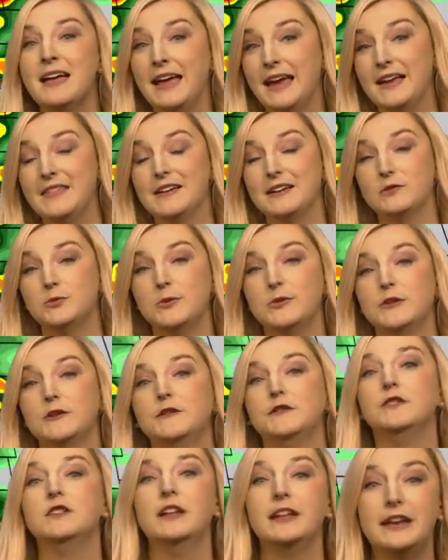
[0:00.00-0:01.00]
And that's when the
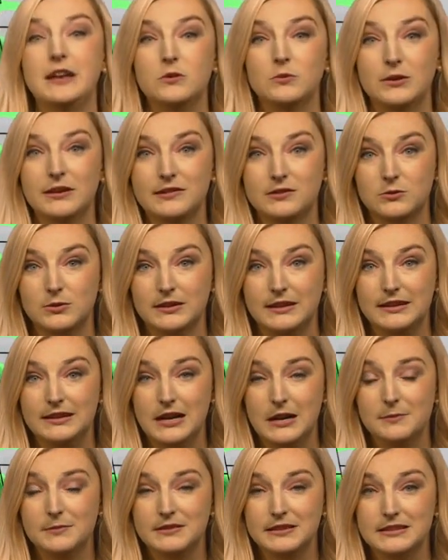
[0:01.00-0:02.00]
flooding risk really
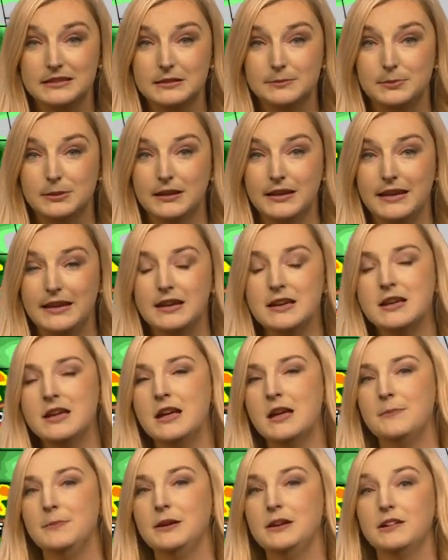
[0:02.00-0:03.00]
comes into play
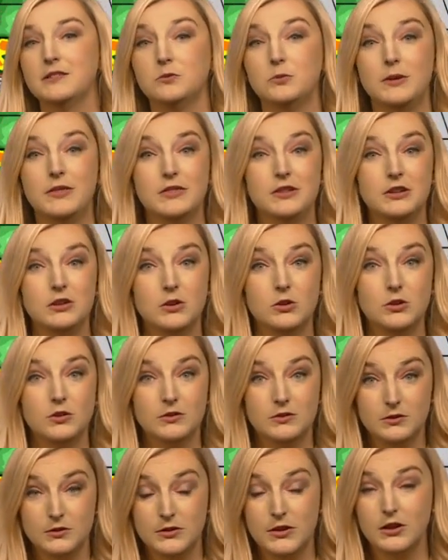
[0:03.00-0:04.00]
because with the,
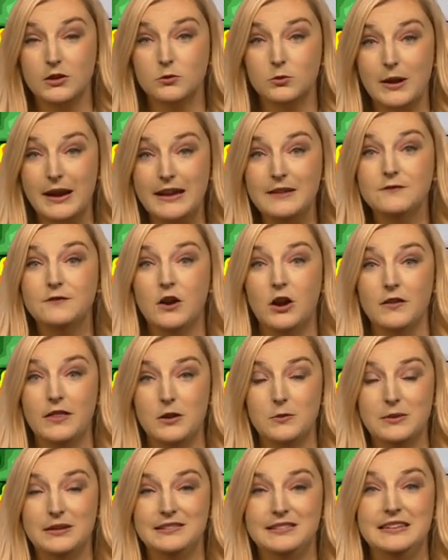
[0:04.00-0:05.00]
the rainfall
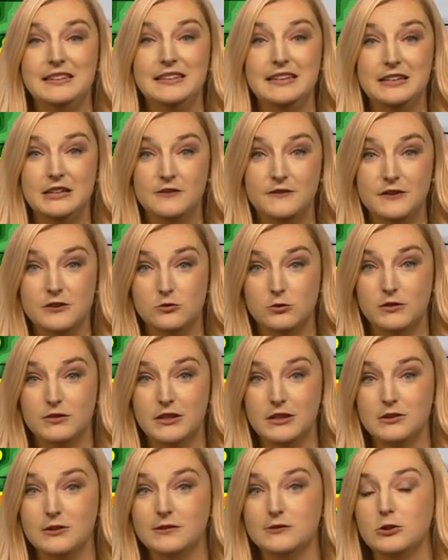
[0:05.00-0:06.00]
that we see in the individual
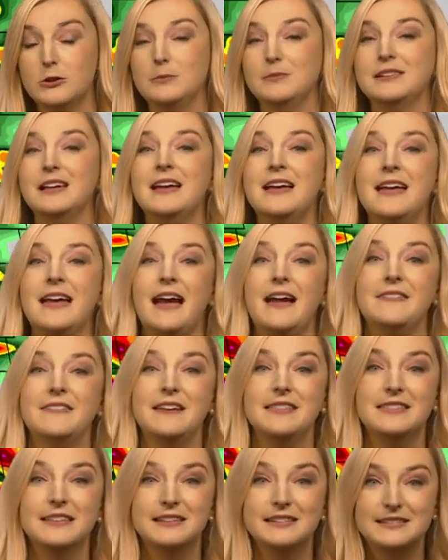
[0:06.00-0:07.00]
thunderstorms and
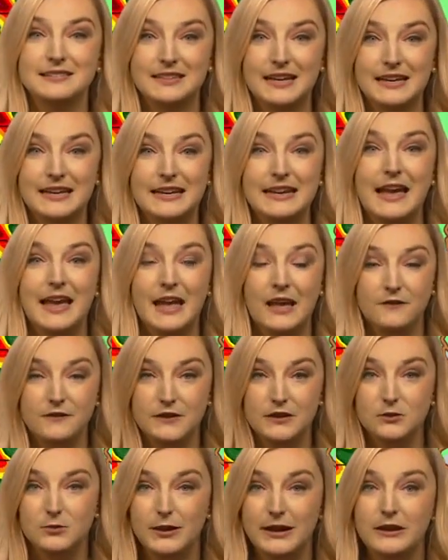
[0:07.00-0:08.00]
then the steady
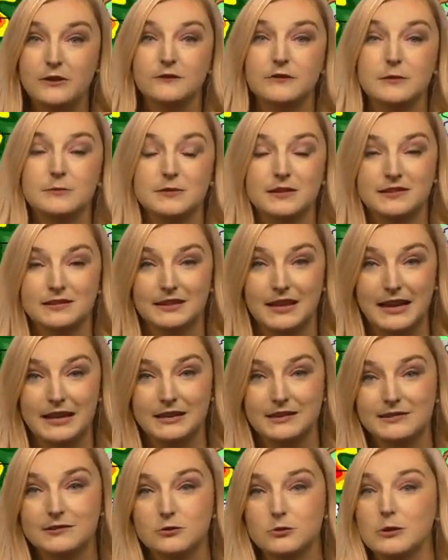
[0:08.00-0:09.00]
heavy rain from this
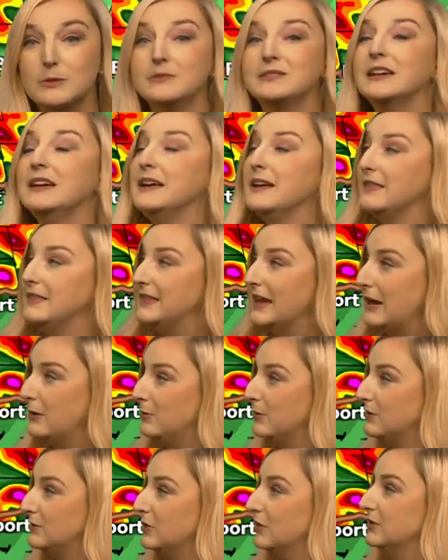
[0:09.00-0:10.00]
line of storms, that
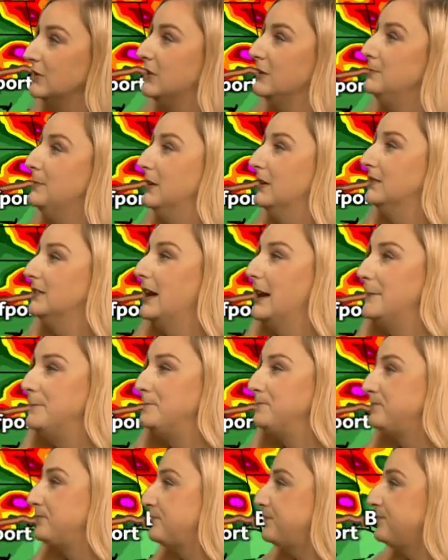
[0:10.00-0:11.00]
will start to build up